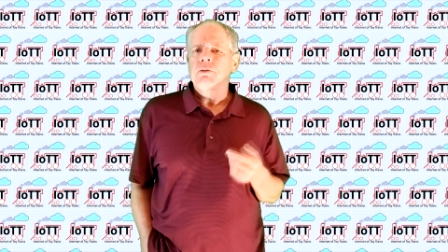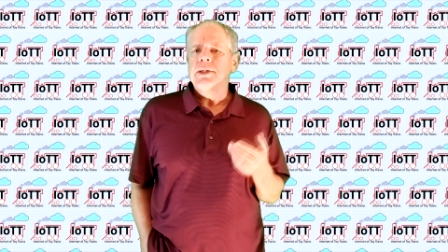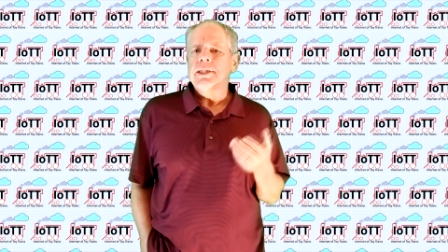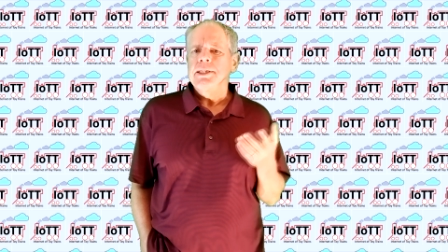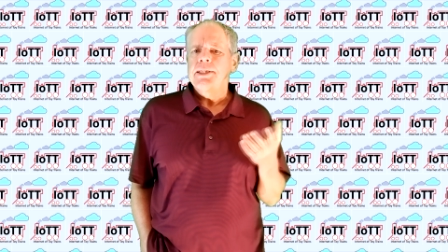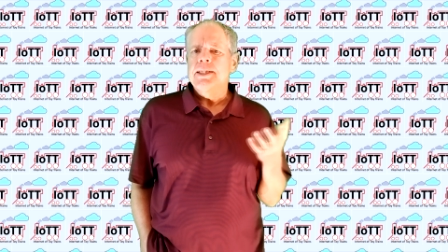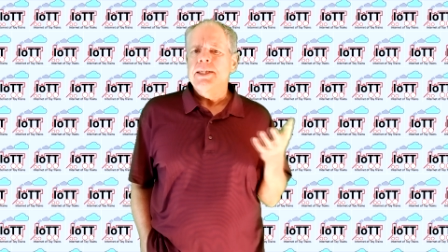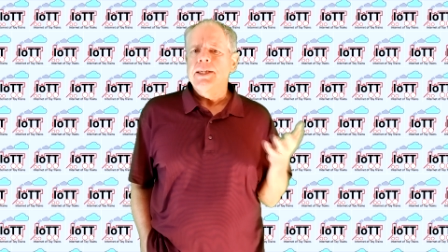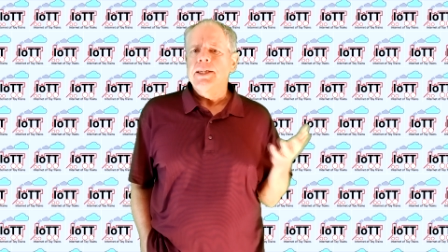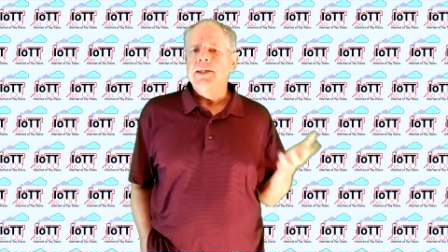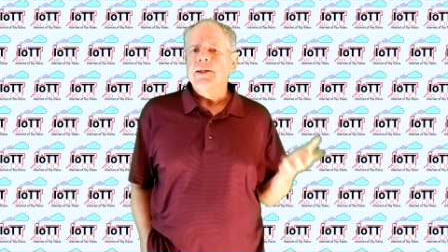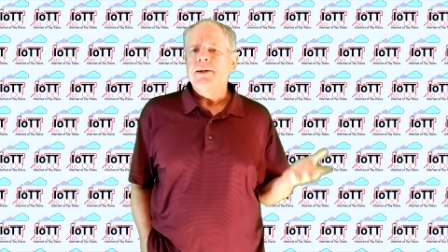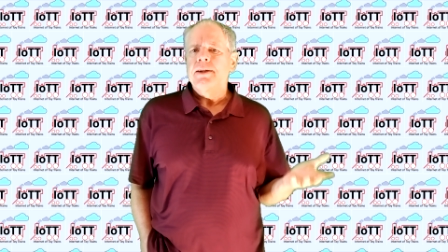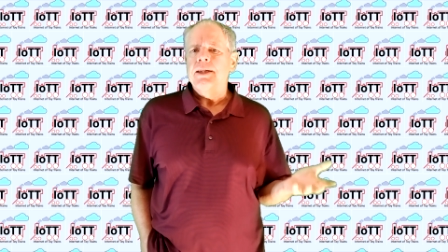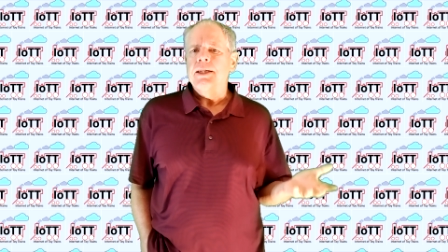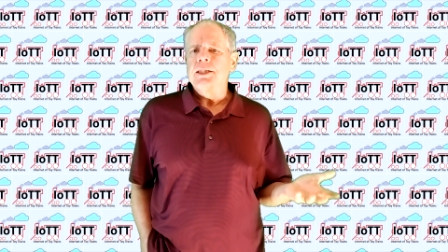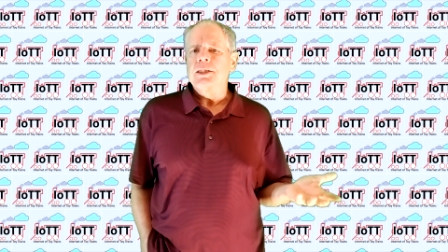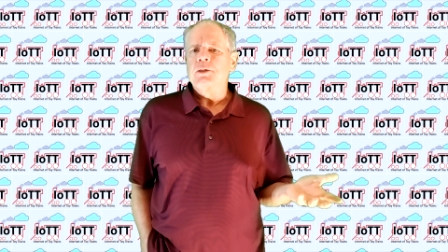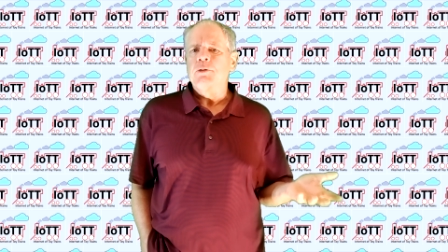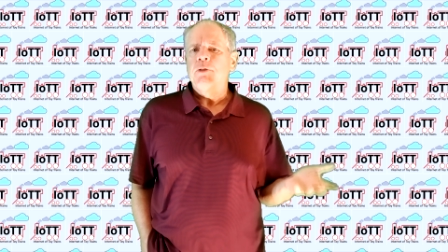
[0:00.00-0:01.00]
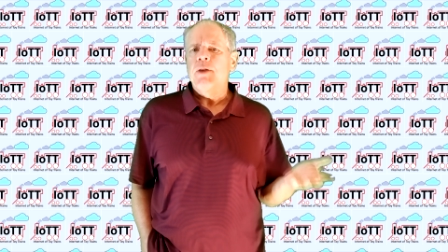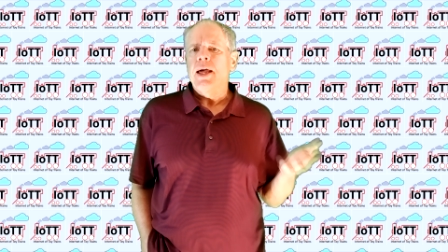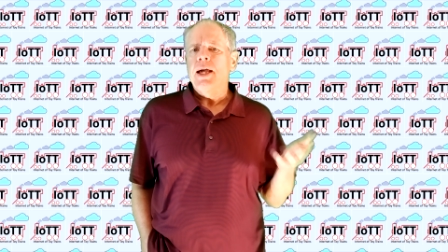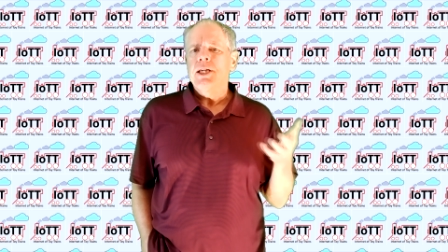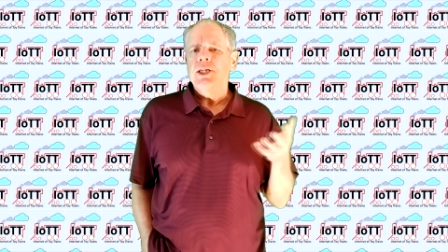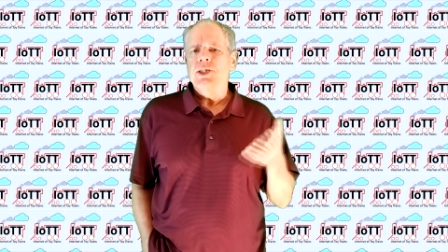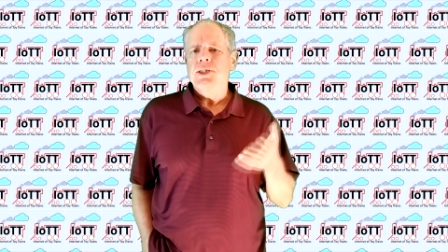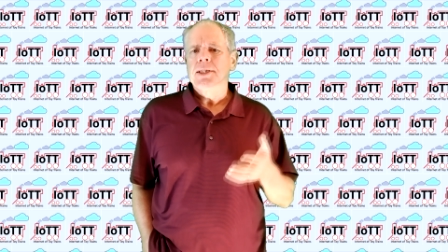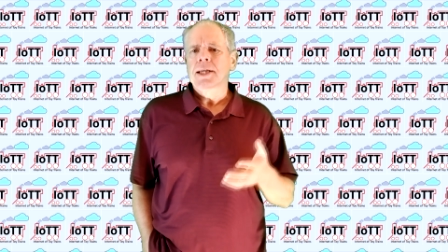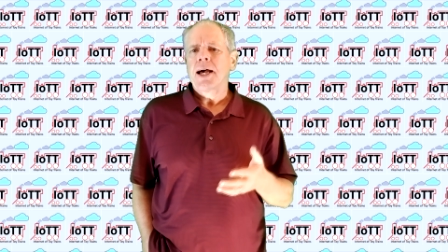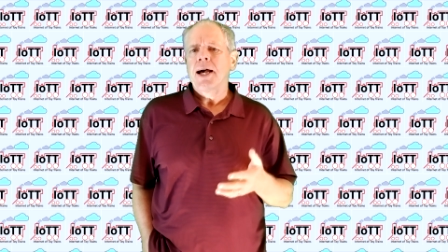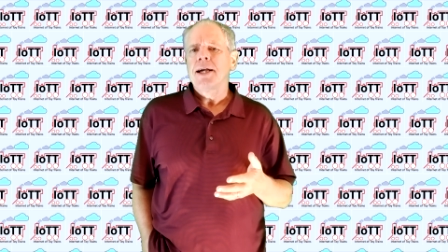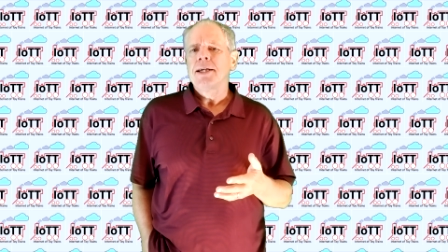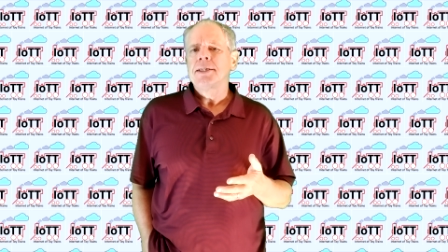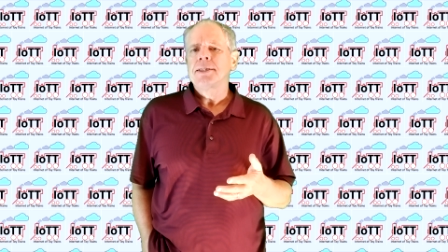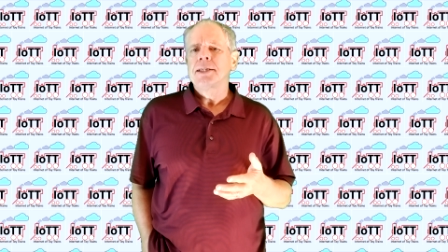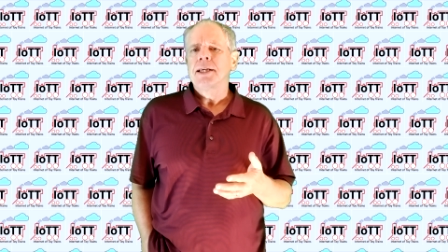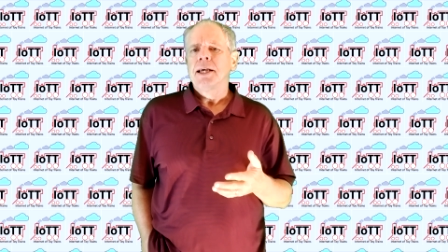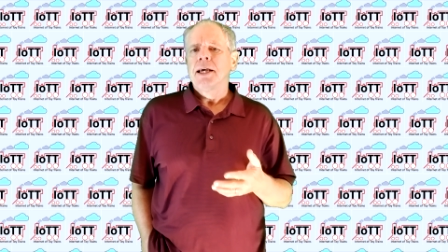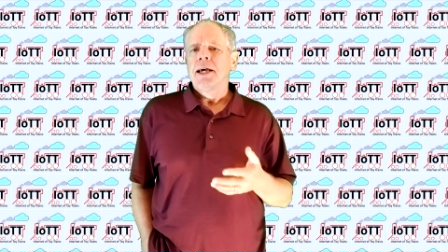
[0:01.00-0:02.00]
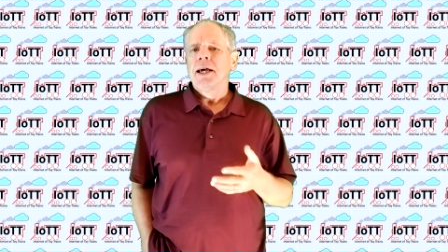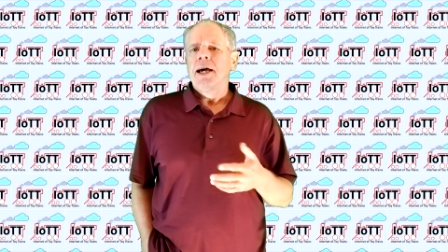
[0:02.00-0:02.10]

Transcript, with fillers: with the increased flash size